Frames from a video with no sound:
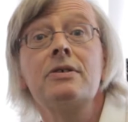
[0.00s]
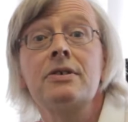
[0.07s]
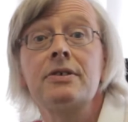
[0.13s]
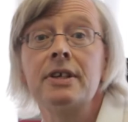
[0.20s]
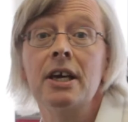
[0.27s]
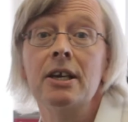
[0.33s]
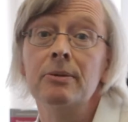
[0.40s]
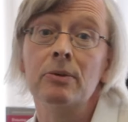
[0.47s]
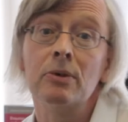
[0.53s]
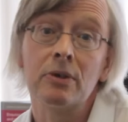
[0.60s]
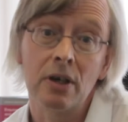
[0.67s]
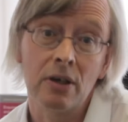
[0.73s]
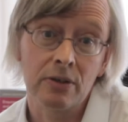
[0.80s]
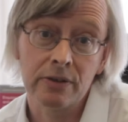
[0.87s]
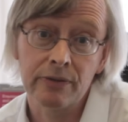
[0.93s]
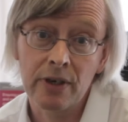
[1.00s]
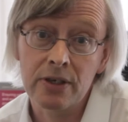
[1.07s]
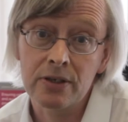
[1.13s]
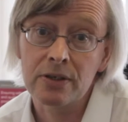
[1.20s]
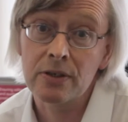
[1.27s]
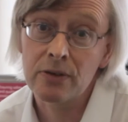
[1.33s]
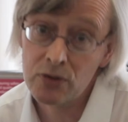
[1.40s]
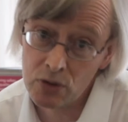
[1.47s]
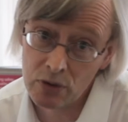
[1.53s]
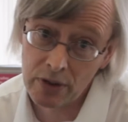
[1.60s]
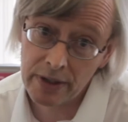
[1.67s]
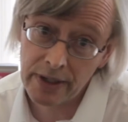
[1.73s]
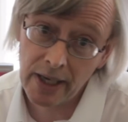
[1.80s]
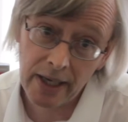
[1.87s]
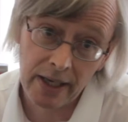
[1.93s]
Sustainable Cultivation of
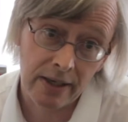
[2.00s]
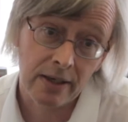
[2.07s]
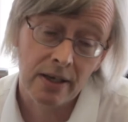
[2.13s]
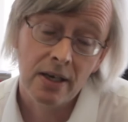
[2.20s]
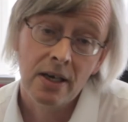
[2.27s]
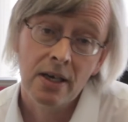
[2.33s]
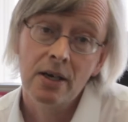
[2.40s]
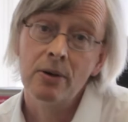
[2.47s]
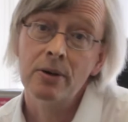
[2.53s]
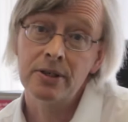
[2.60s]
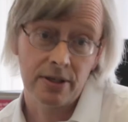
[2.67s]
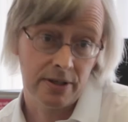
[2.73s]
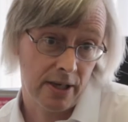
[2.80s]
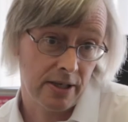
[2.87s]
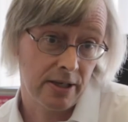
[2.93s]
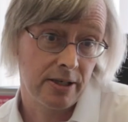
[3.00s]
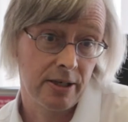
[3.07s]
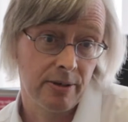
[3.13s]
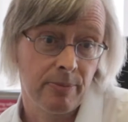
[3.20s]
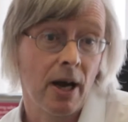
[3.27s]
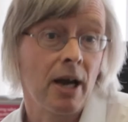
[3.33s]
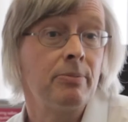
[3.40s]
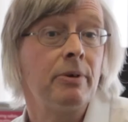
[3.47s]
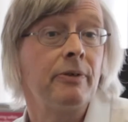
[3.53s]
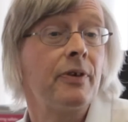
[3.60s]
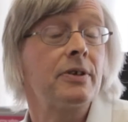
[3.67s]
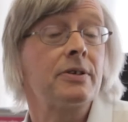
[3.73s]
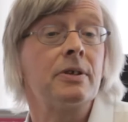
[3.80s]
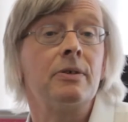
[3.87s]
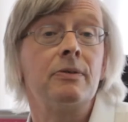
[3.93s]
Sugarcane which is edited by
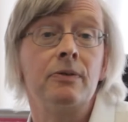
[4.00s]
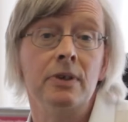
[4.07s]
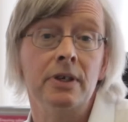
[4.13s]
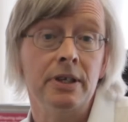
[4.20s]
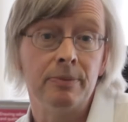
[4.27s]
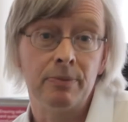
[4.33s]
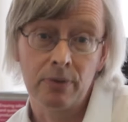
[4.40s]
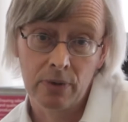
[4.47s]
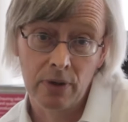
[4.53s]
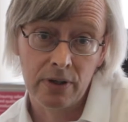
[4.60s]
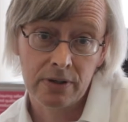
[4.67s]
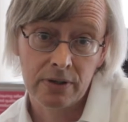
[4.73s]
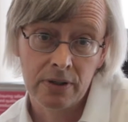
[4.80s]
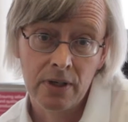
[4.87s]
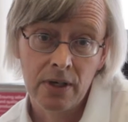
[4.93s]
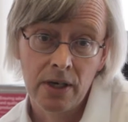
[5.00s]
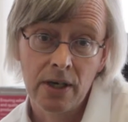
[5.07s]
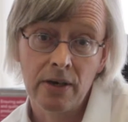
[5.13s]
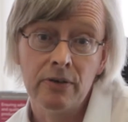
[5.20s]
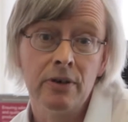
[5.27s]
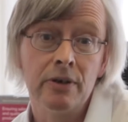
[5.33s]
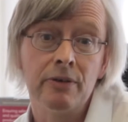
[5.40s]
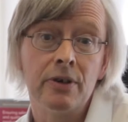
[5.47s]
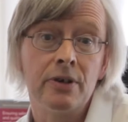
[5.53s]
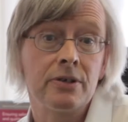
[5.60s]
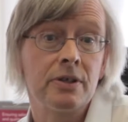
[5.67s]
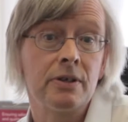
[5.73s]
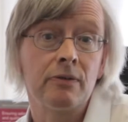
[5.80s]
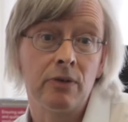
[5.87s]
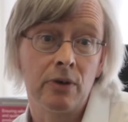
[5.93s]
Professor Philippe Rott at the
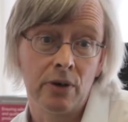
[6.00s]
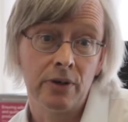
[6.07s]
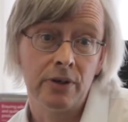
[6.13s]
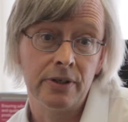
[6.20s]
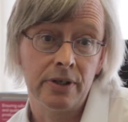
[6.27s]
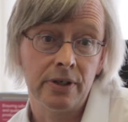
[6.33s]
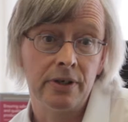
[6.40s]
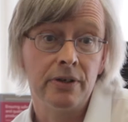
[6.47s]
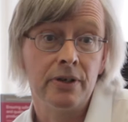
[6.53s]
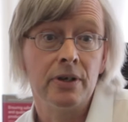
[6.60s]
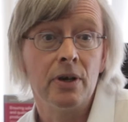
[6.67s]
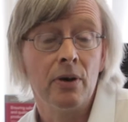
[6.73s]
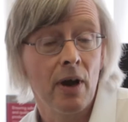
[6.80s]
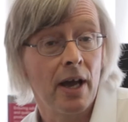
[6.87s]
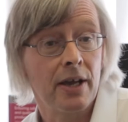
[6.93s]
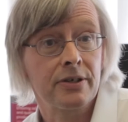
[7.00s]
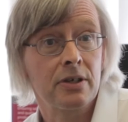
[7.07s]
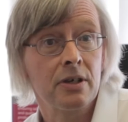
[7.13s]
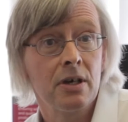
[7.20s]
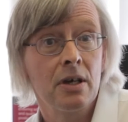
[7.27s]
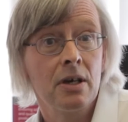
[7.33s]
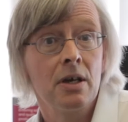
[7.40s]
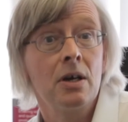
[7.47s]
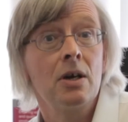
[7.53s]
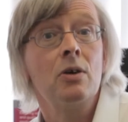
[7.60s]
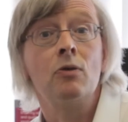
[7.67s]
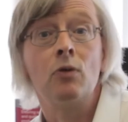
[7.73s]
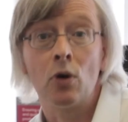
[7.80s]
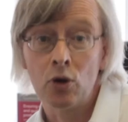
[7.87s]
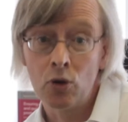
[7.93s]
University of Florida in the US.
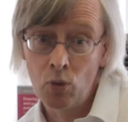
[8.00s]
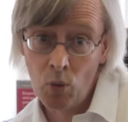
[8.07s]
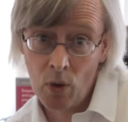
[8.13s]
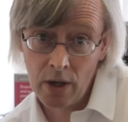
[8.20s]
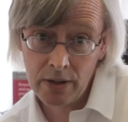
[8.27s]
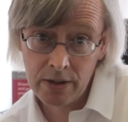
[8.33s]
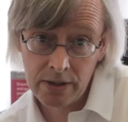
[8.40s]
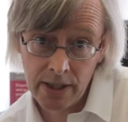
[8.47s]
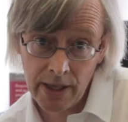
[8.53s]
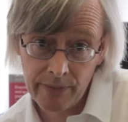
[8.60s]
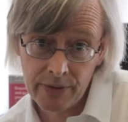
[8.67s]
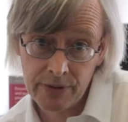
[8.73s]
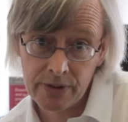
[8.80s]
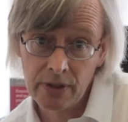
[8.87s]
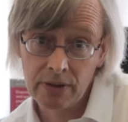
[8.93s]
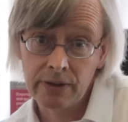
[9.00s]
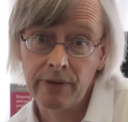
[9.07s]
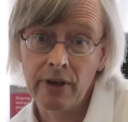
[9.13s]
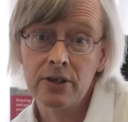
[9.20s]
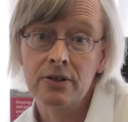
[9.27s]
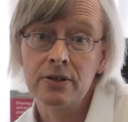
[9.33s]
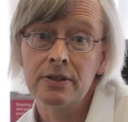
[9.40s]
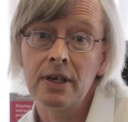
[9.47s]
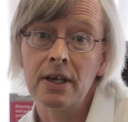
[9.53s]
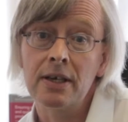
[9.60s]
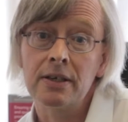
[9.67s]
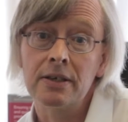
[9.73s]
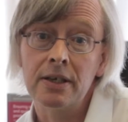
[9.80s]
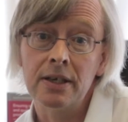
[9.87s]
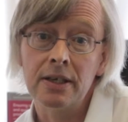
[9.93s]
Volume 1 covers cultivation
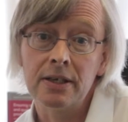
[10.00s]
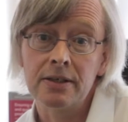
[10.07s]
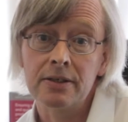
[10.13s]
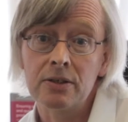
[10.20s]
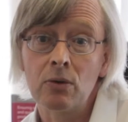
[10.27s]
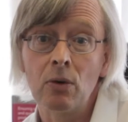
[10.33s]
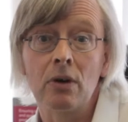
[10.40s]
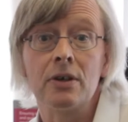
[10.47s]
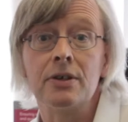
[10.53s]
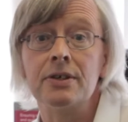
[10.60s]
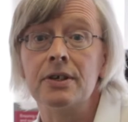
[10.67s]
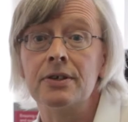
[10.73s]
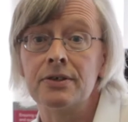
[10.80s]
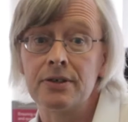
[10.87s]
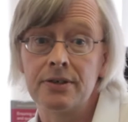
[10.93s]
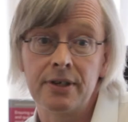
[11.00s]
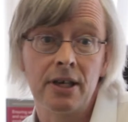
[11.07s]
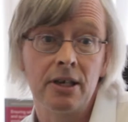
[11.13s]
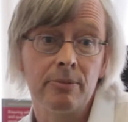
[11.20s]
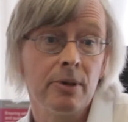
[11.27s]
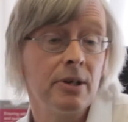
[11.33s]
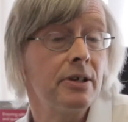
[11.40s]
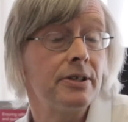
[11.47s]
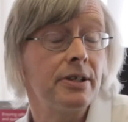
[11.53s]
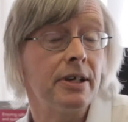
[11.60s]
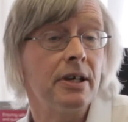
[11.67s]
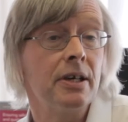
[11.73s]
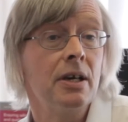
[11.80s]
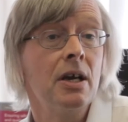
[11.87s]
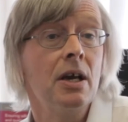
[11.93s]
techniques, quality and
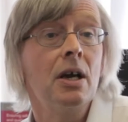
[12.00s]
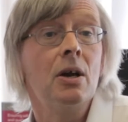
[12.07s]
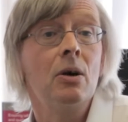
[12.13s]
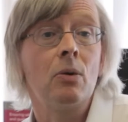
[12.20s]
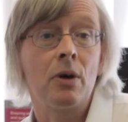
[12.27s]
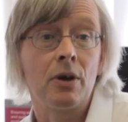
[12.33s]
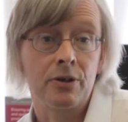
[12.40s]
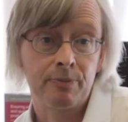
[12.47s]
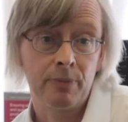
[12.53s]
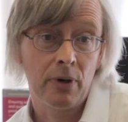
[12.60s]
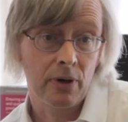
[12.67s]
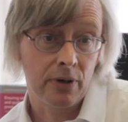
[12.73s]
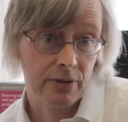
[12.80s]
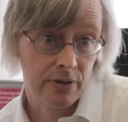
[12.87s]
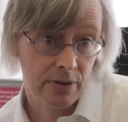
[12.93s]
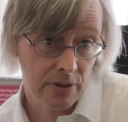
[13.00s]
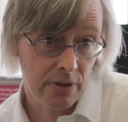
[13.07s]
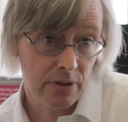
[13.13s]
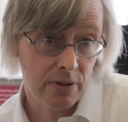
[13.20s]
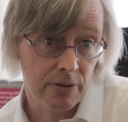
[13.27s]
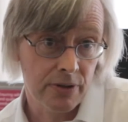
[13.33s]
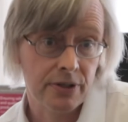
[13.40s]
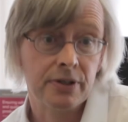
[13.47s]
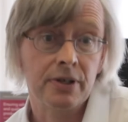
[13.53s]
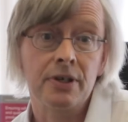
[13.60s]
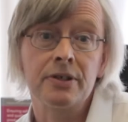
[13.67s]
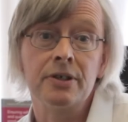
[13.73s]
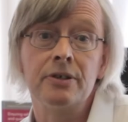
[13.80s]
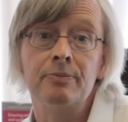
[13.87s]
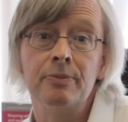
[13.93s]
sustainability whilst Part 2
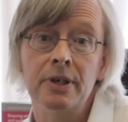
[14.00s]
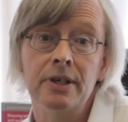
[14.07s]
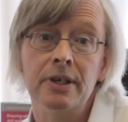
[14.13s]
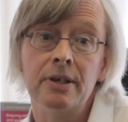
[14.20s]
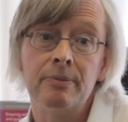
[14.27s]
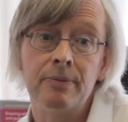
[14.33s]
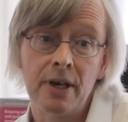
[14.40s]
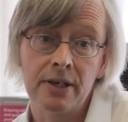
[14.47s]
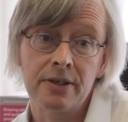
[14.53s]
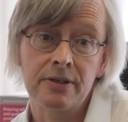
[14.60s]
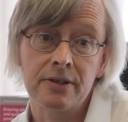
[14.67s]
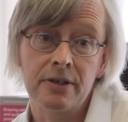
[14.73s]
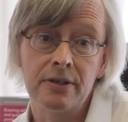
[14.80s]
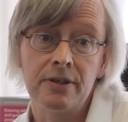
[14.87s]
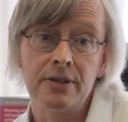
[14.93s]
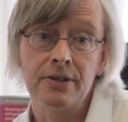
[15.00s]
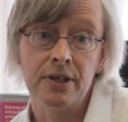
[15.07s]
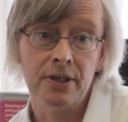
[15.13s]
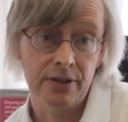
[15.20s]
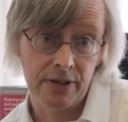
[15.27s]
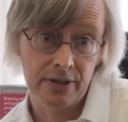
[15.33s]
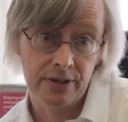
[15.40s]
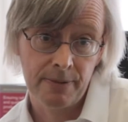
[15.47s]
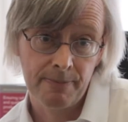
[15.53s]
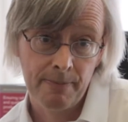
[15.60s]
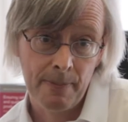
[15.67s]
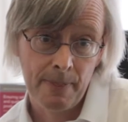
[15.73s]
discusses breeding pests and diseases.